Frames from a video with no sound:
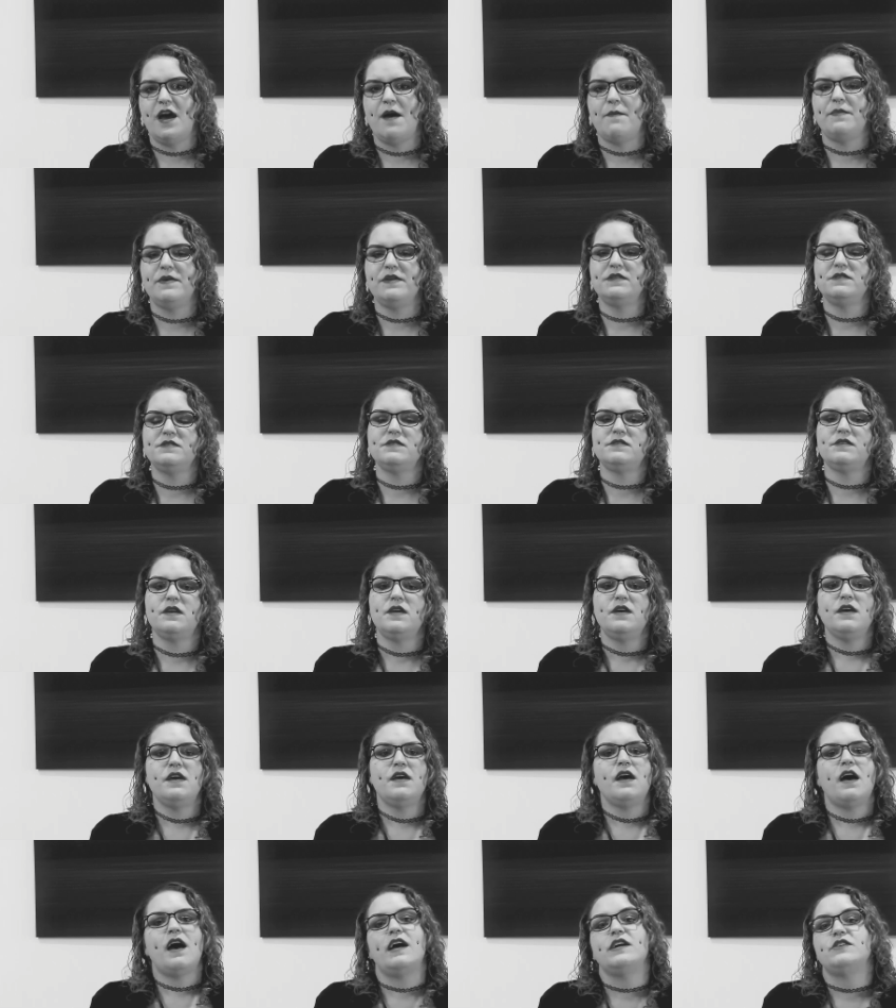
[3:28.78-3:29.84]
happens,
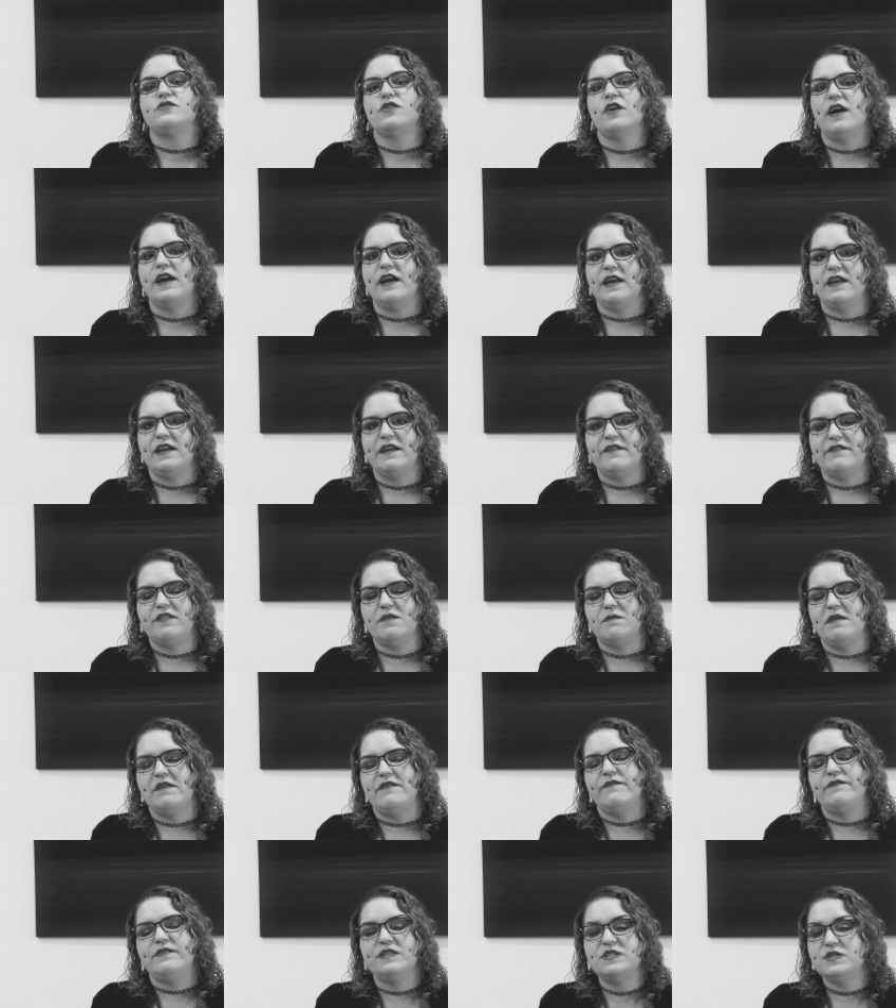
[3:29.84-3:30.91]
I try and give them
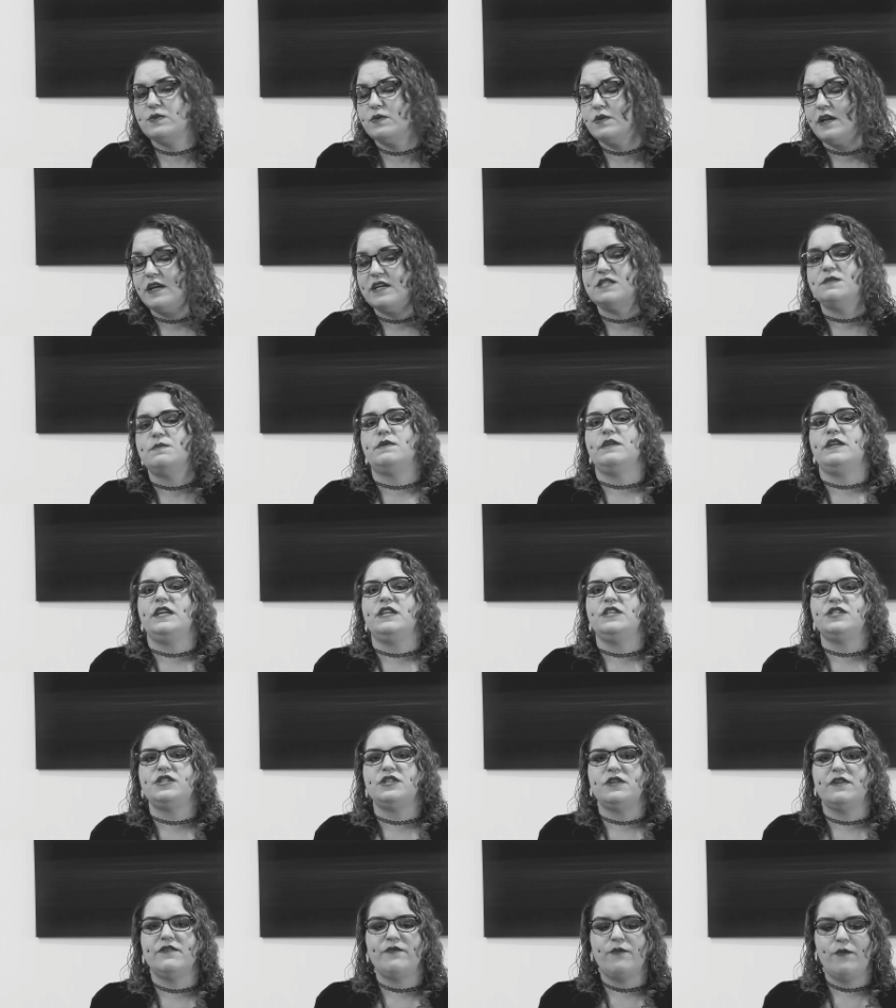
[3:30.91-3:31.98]
a visual
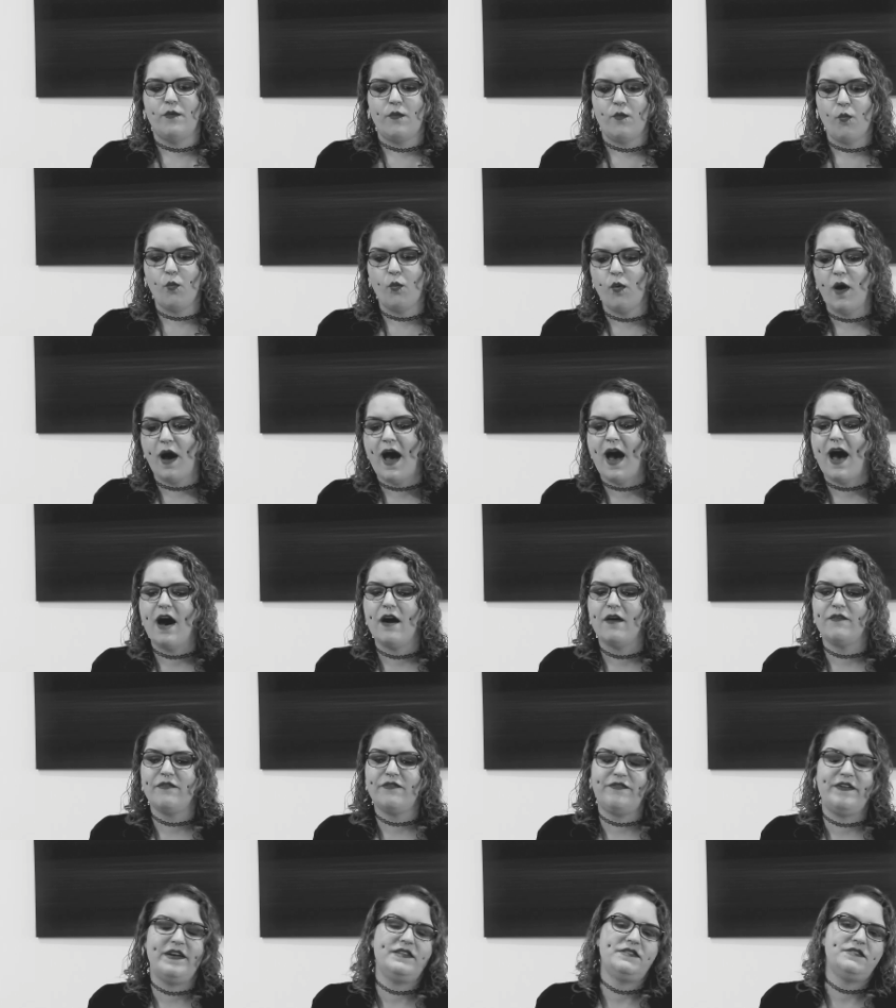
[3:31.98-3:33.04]
explanation of how
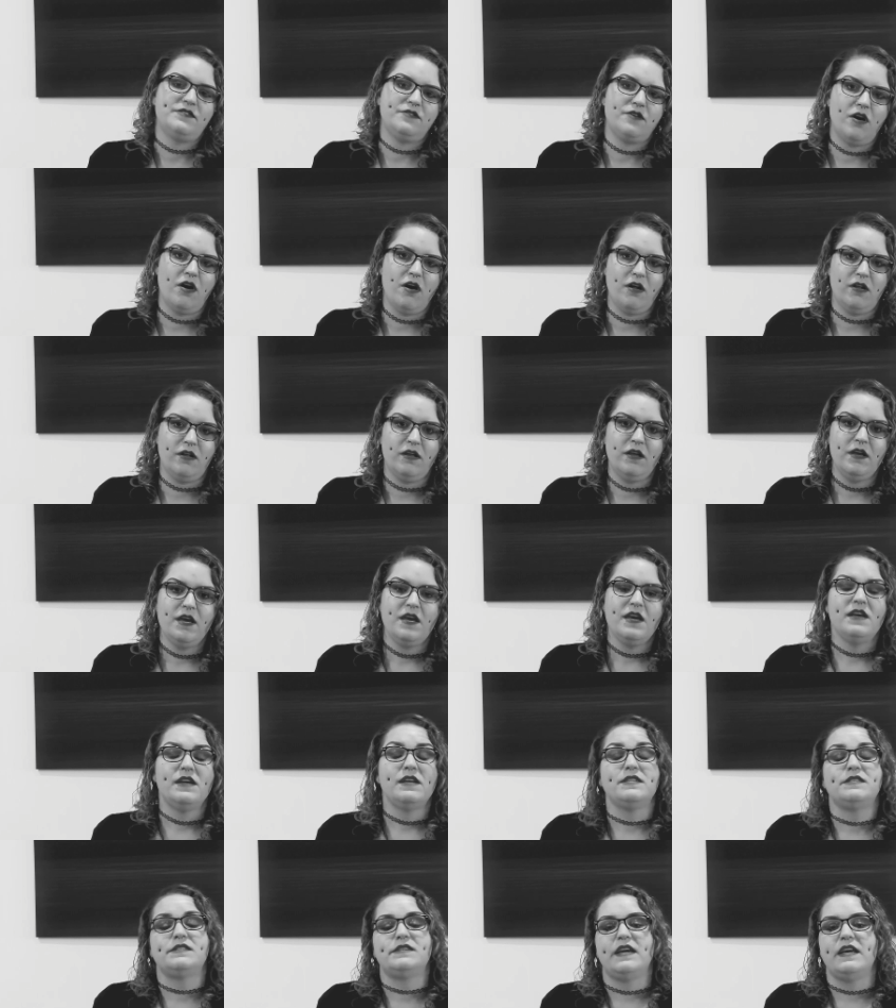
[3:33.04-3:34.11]
fentanyl
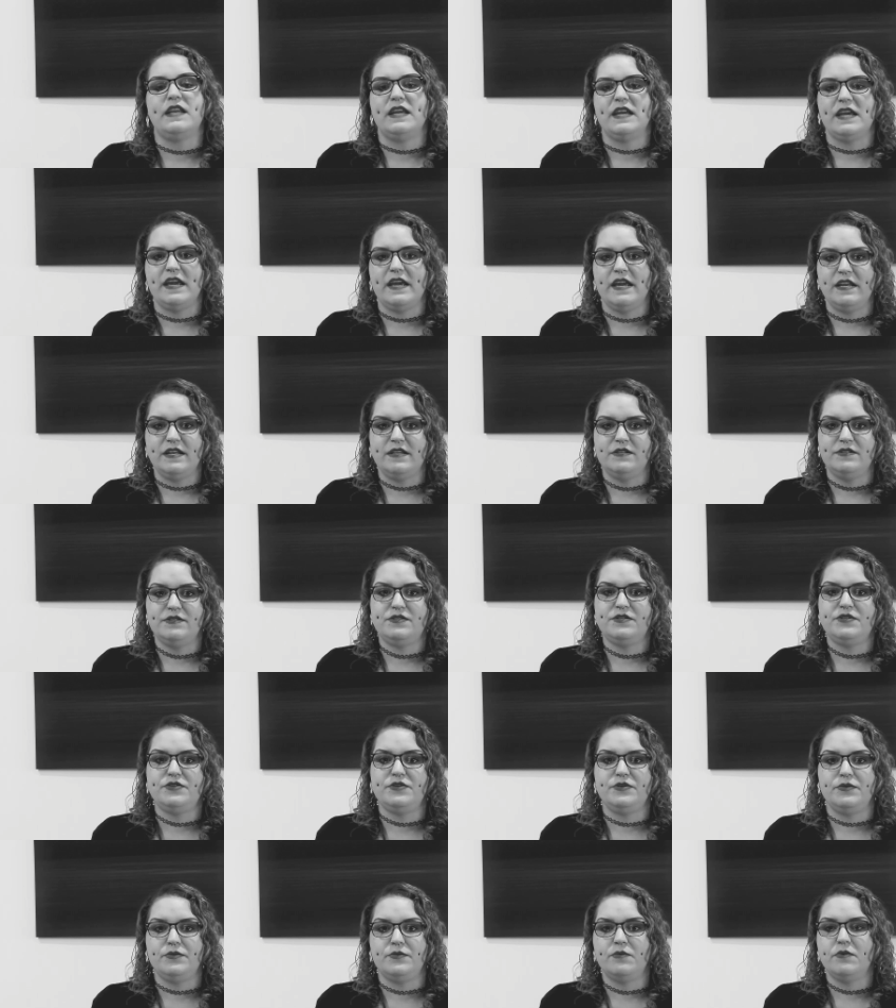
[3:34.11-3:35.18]
is getting
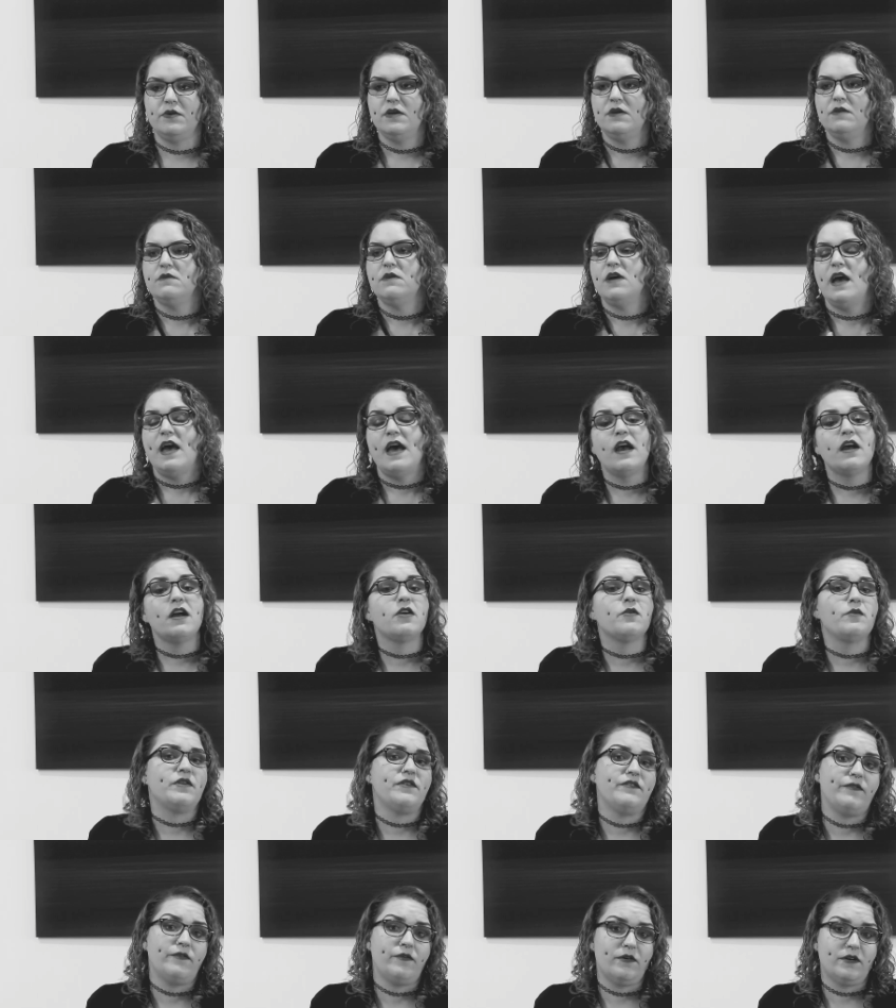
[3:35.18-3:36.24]
into
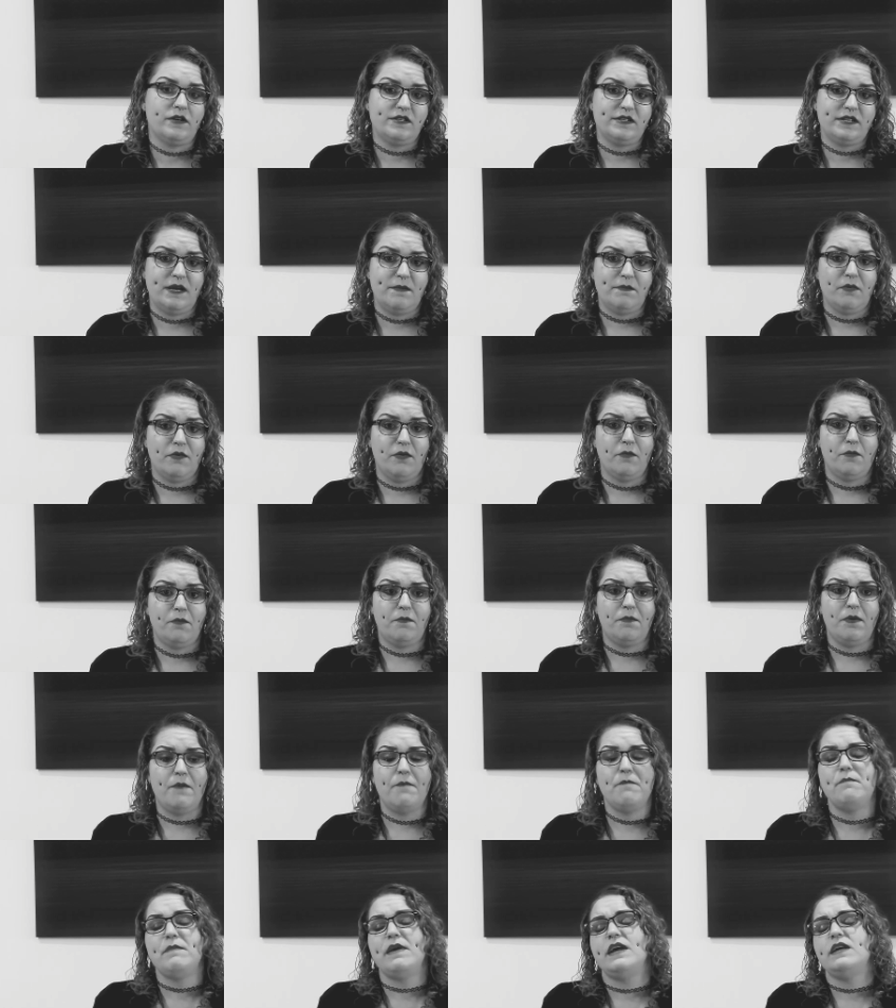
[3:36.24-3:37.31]
heroin, for example,
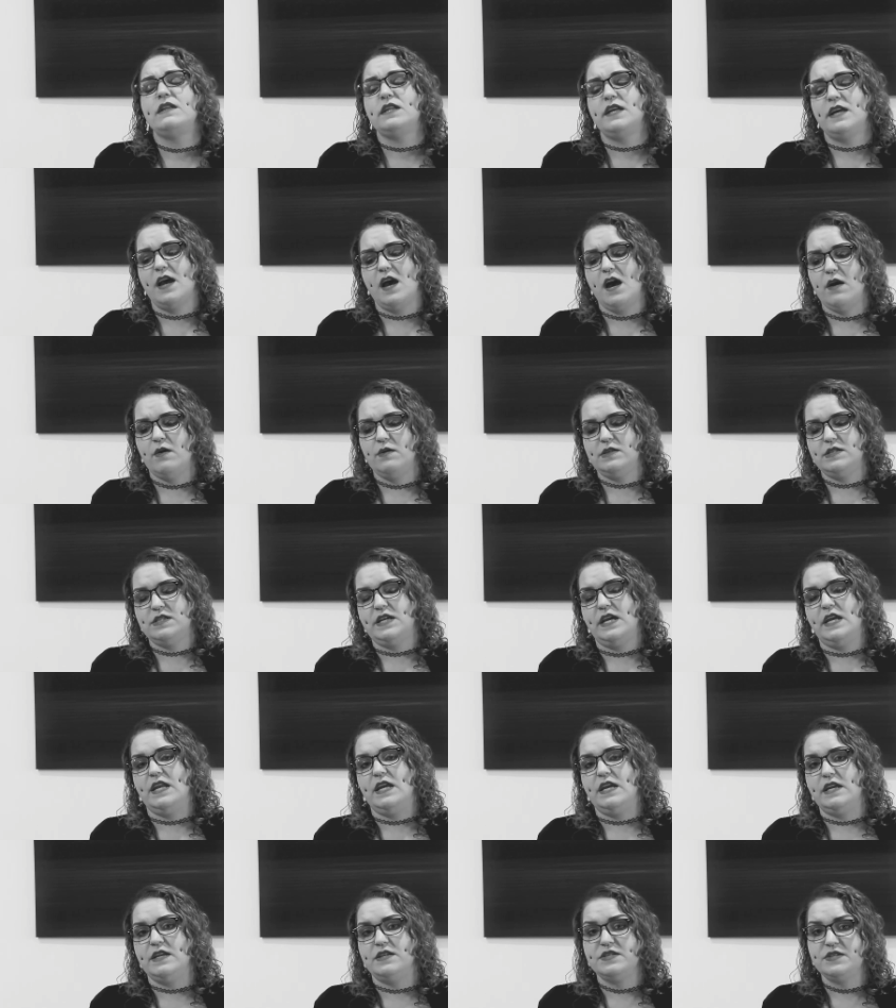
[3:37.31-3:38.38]
but mainly how it's
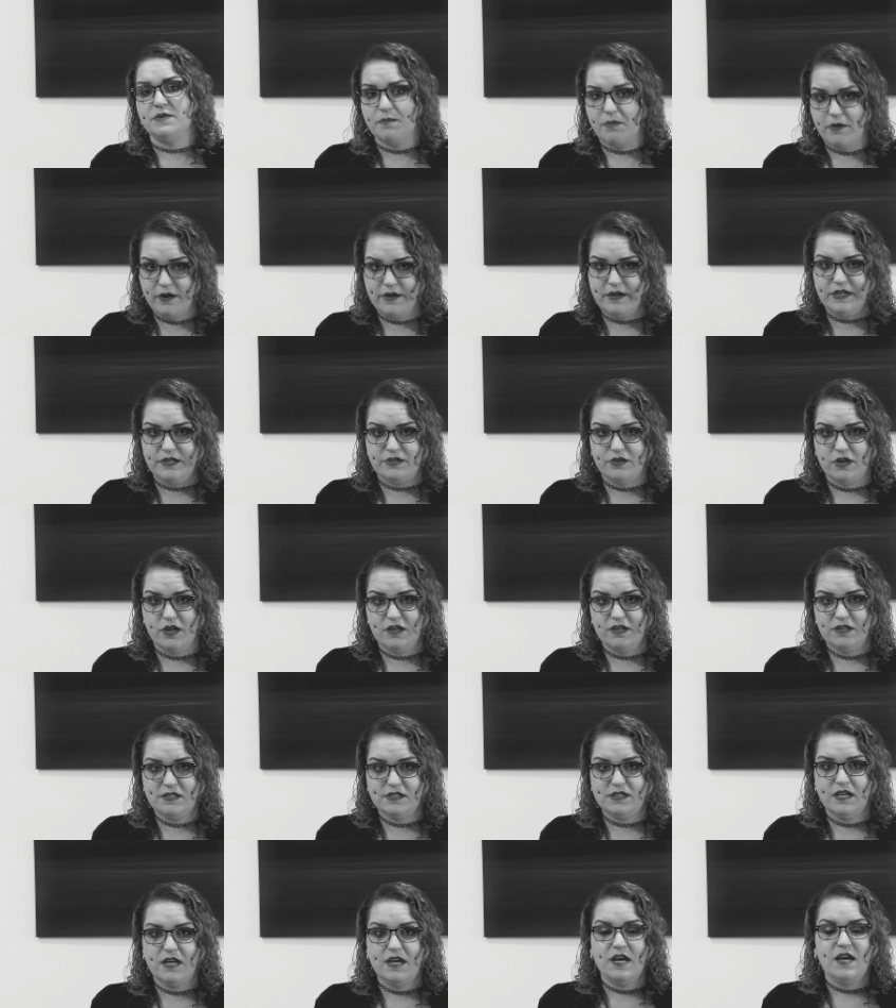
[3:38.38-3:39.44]
getting into party
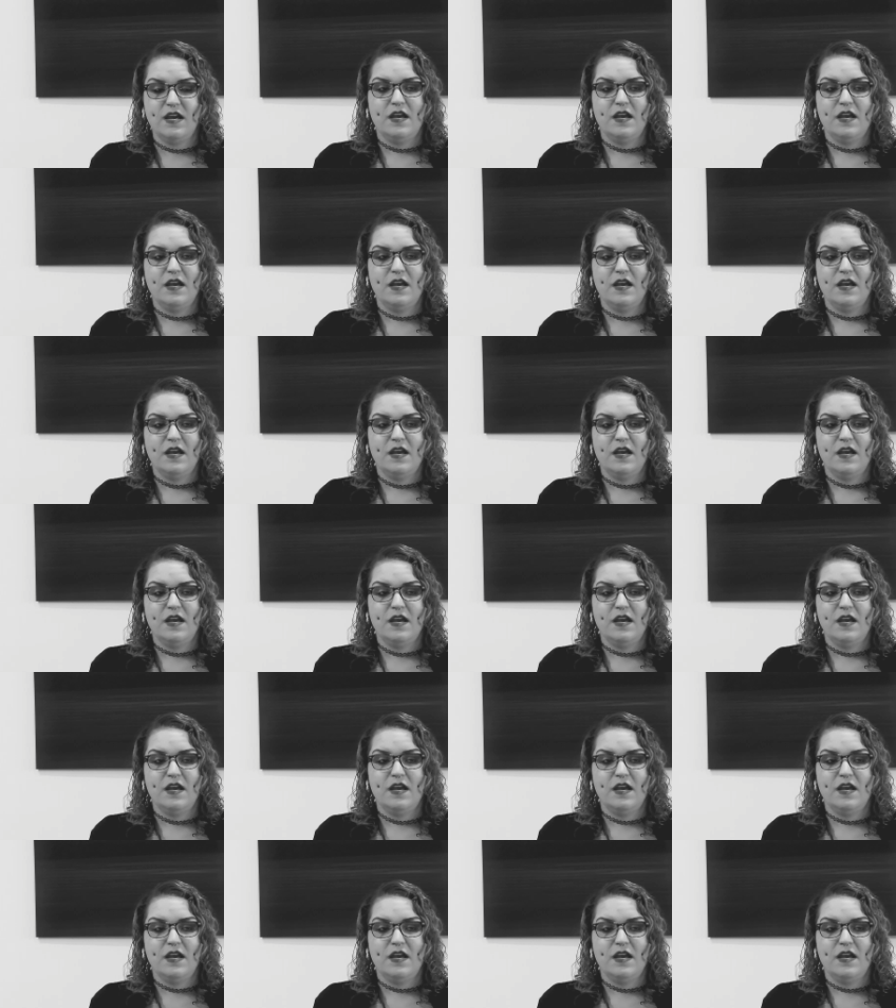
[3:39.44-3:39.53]
drugs.